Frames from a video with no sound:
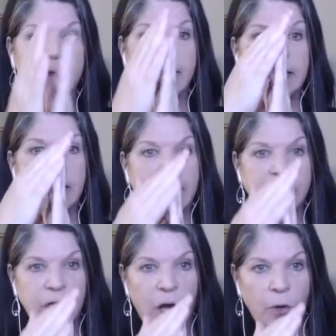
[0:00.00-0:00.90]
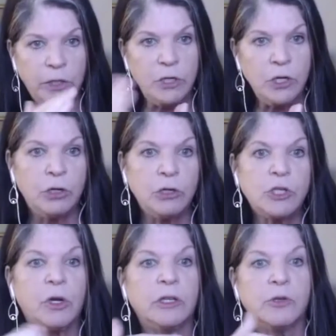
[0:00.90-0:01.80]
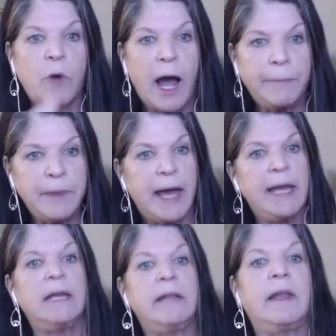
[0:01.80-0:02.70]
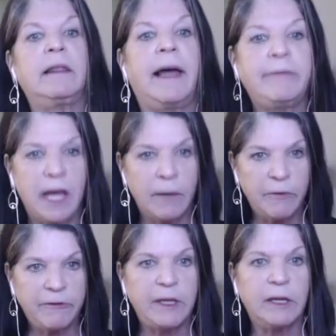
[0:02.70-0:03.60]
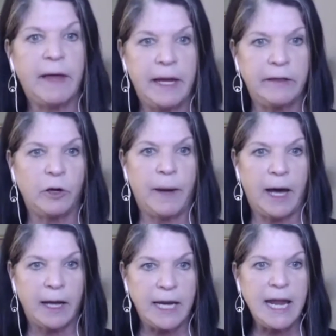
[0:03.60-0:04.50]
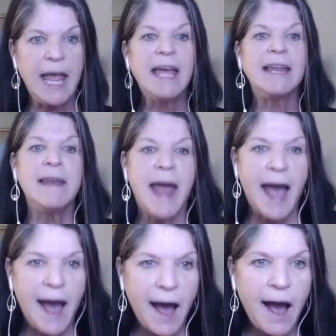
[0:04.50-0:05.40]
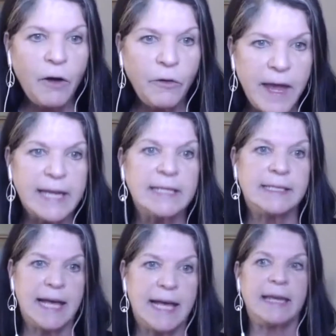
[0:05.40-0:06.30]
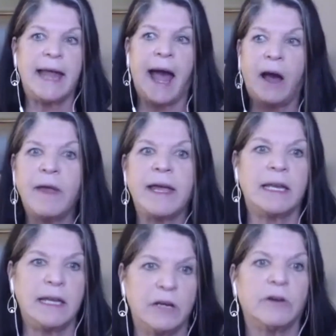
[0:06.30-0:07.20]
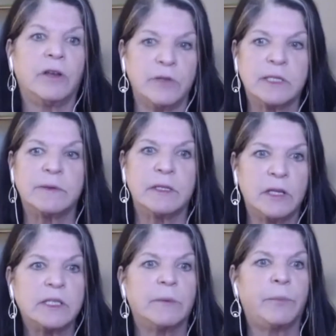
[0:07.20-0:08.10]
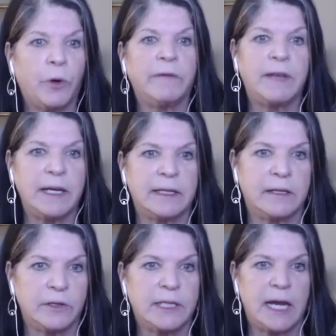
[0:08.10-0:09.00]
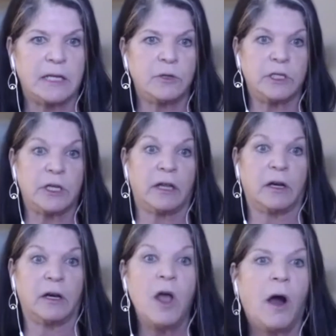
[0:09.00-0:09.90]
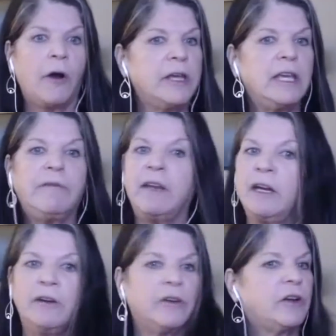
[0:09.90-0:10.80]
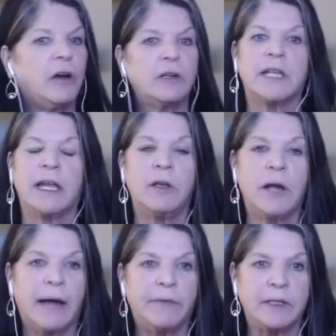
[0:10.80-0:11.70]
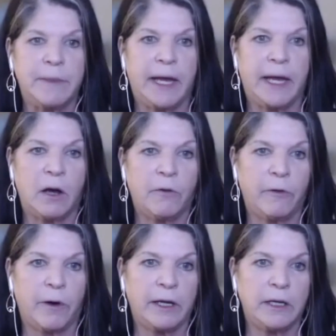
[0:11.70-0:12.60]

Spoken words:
They need to go into neutral, drop that in, and then let them feel that in their body. Now they can say, now they can hear the supportive things that they're saying to each other, or even hear their coach saying, you got this, man, go for it.